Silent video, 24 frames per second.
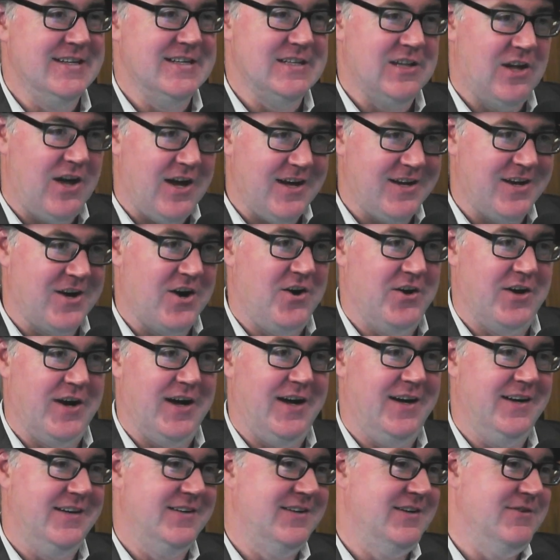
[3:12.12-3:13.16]
like
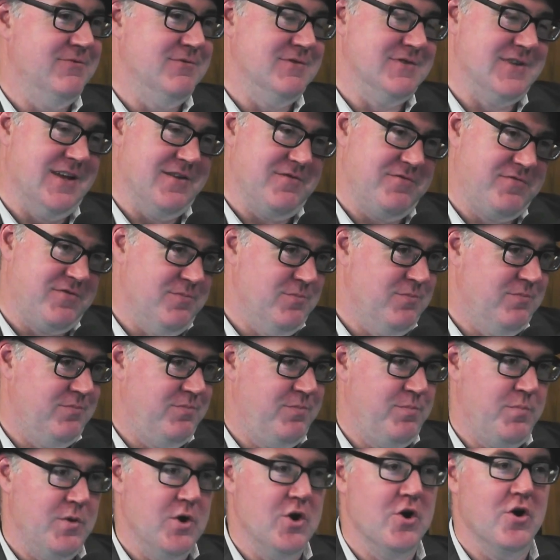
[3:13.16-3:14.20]
Conner, it was like from
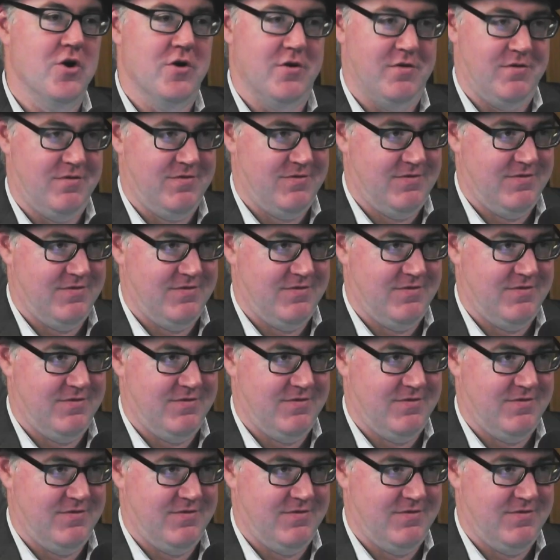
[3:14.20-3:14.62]
birth.